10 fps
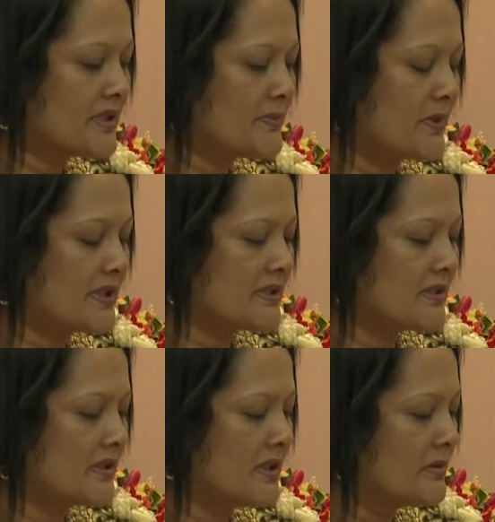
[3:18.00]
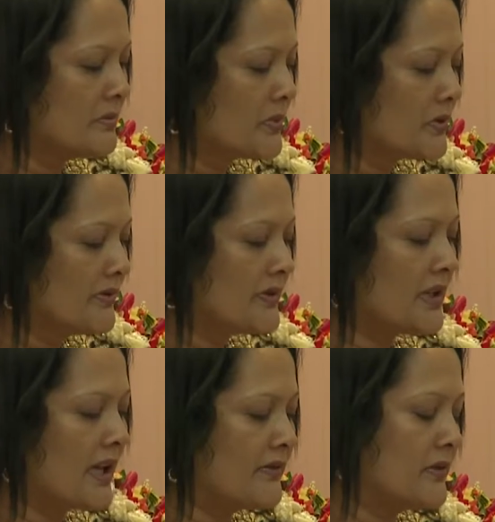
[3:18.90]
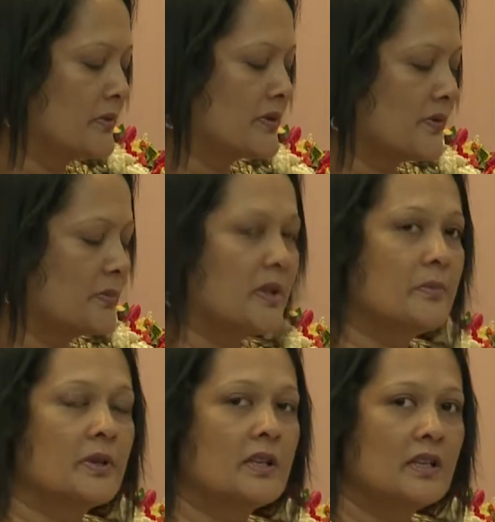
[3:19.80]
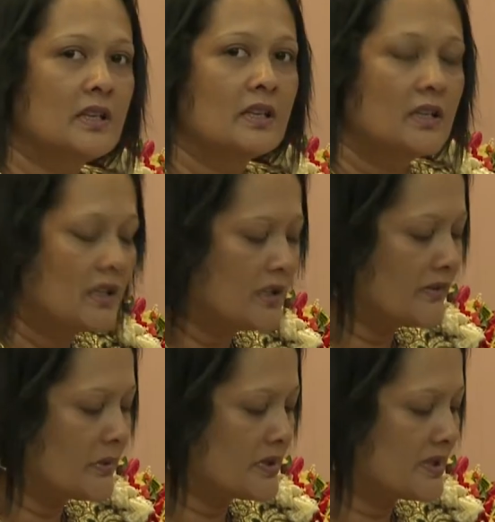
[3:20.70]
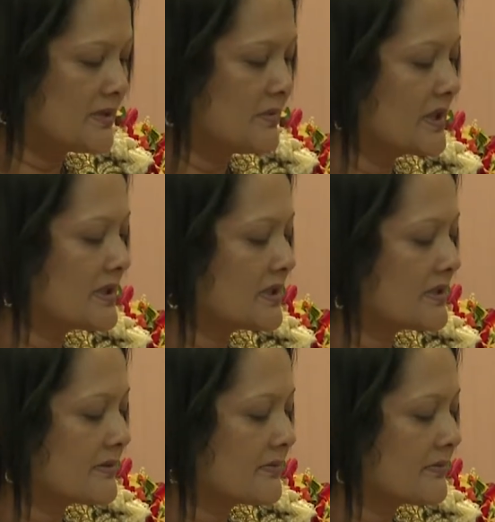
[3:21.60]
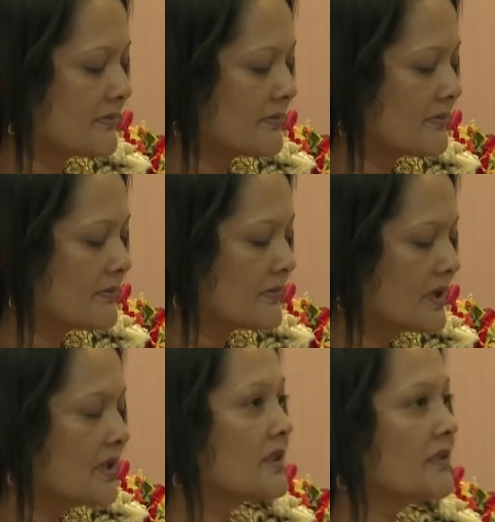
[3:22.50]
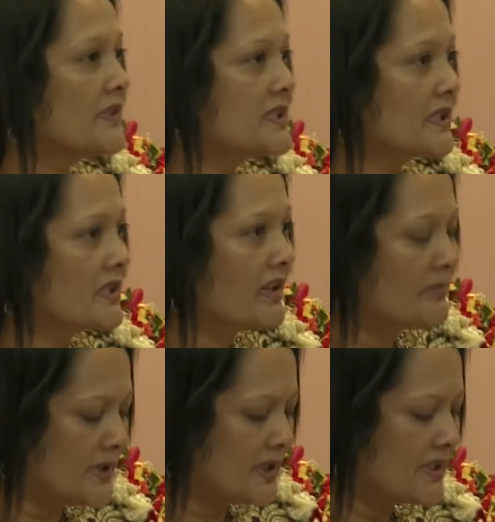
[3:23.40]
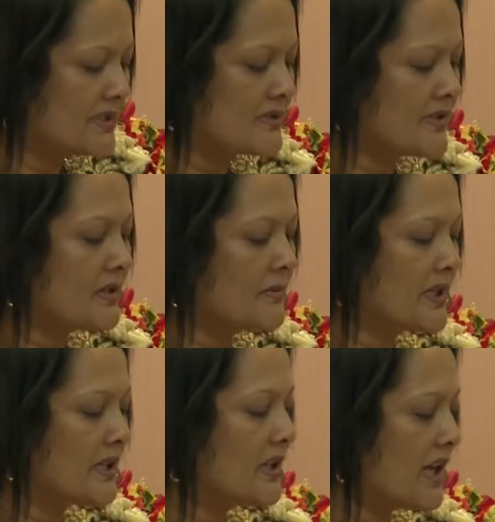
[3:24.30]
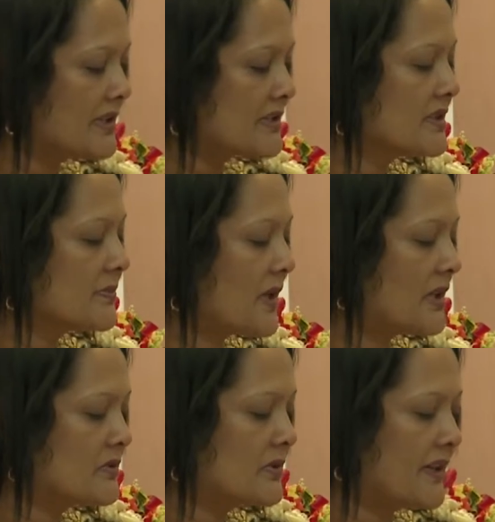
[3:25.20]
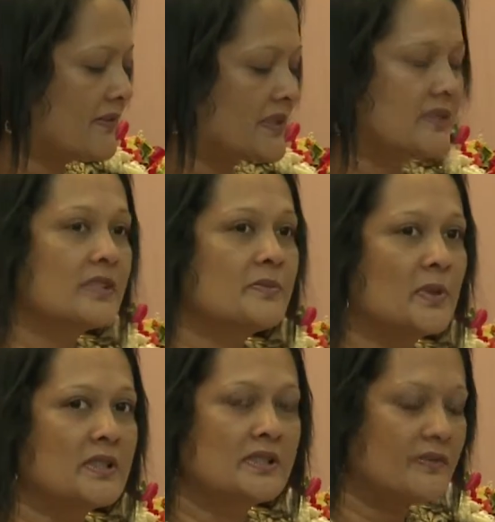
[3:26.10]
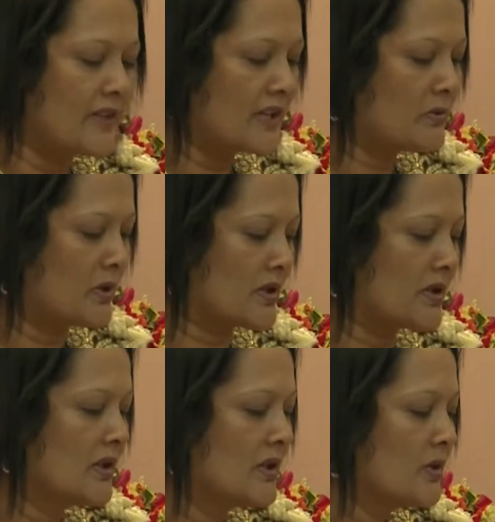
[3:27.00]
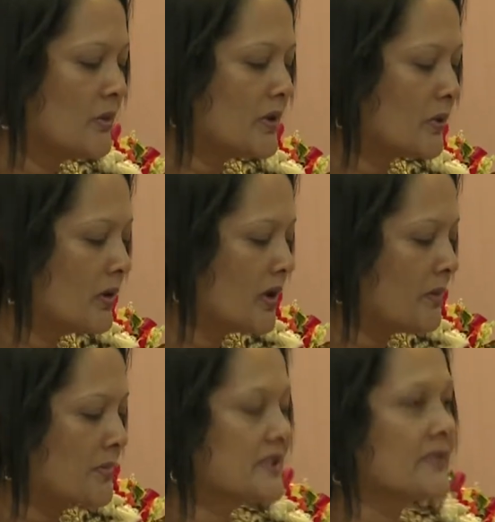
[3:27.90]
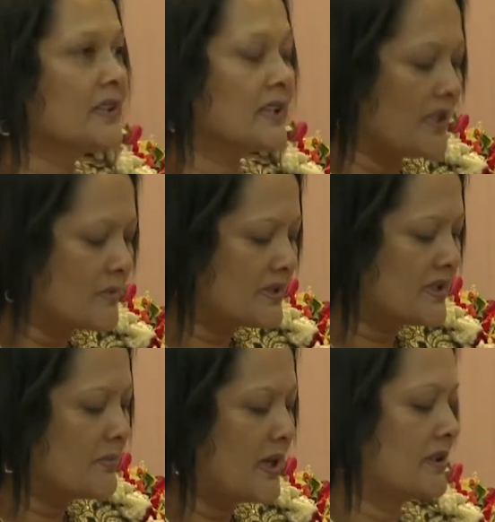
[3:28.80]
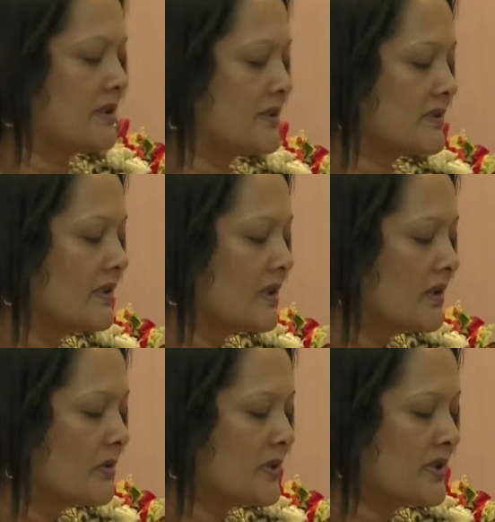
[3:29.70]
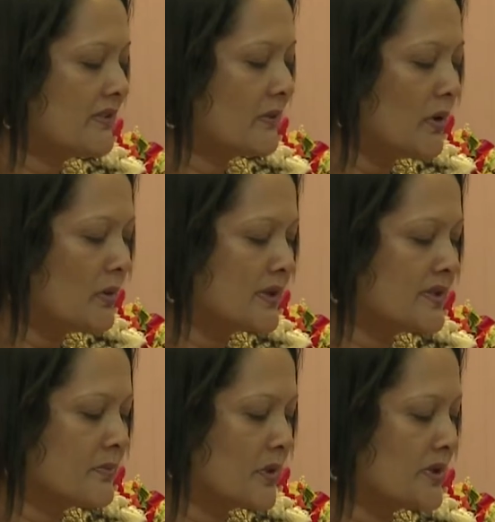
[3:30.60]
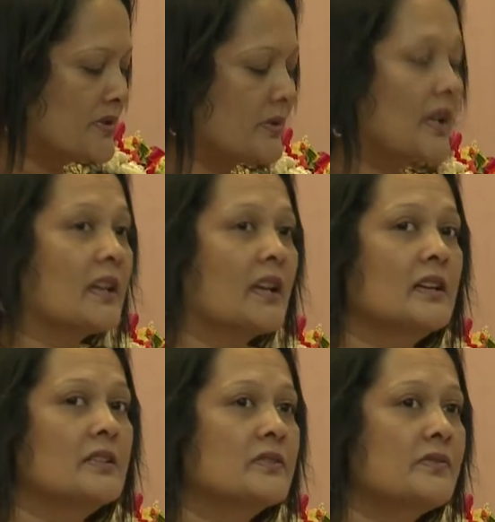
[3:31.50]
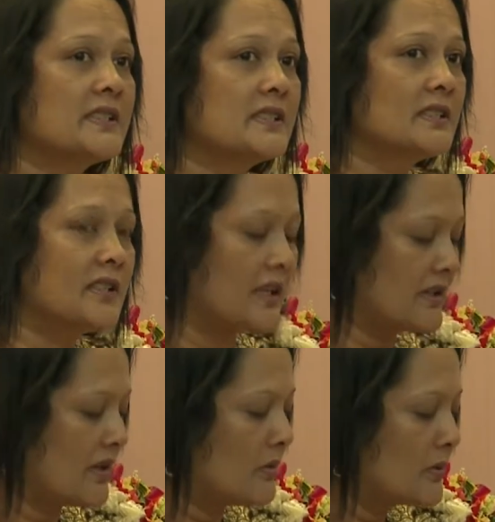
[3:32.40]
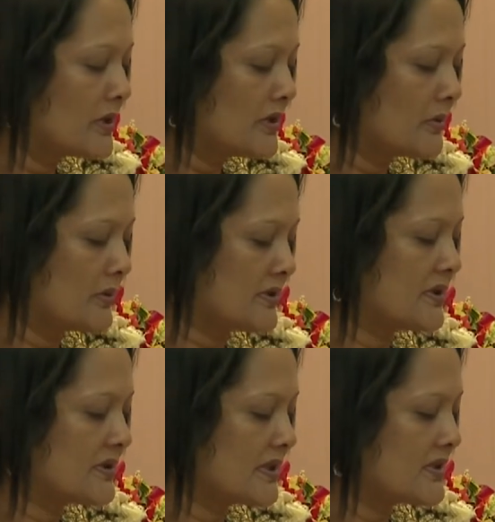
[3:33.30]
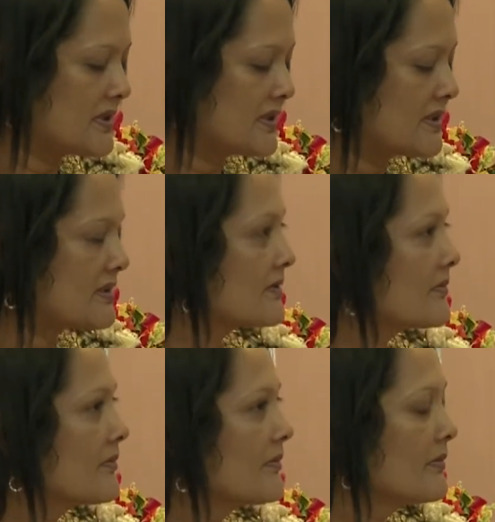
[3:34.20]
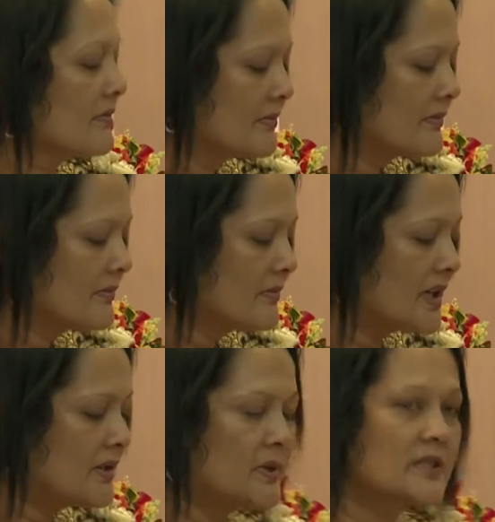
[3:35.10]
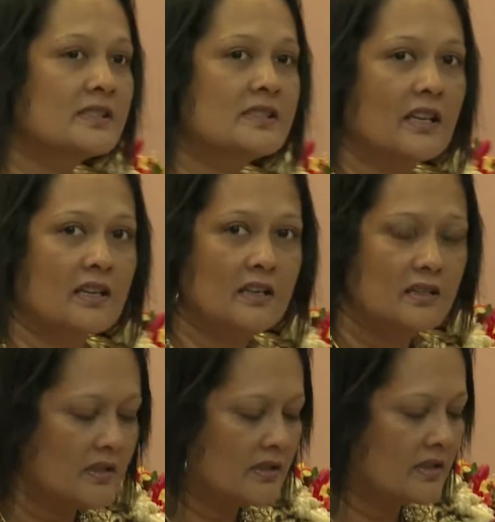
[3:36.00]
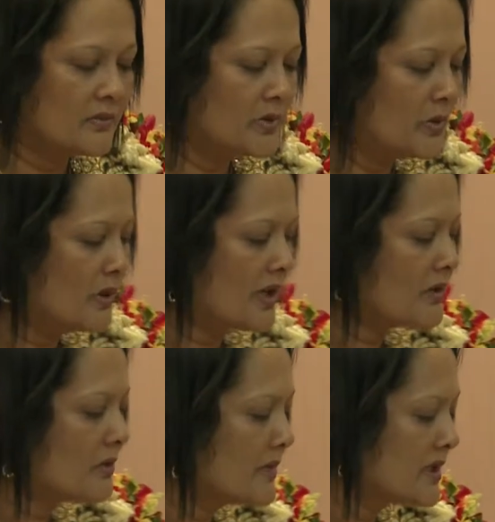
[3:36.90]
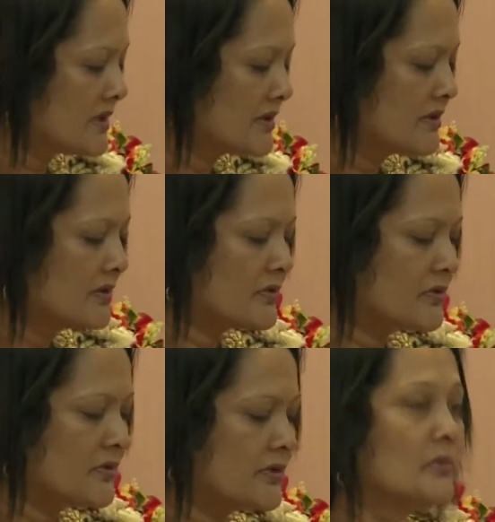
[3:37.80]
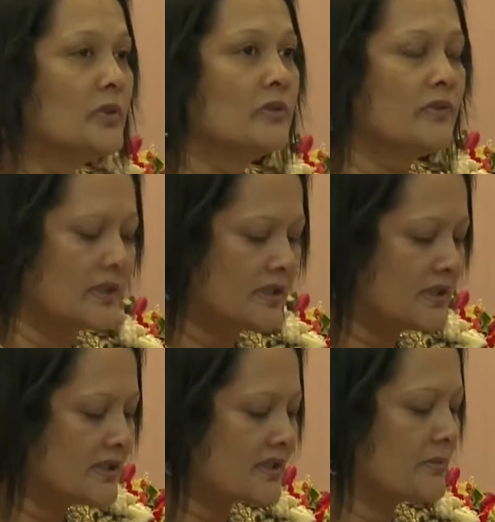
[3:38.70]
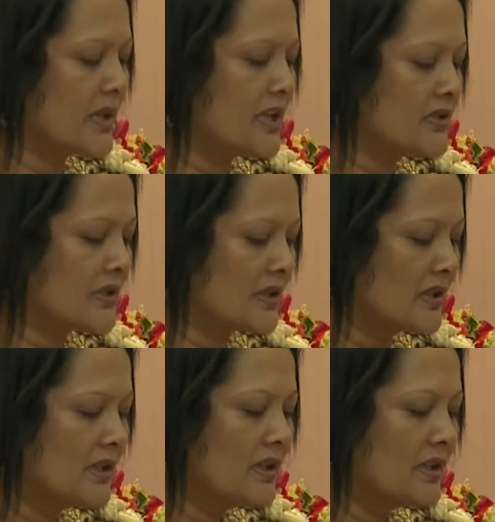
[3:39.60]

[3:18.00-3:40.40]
expressed in improved livelihoods for people living with disabilities. The Fijian government, ladies and gentlemen at large, is proud to have this responsive network with all our Pacific neighbors and partners, which have always brought us together to facilitate a worthy cause such as this. I do understand that we all are committed to remove the discrimination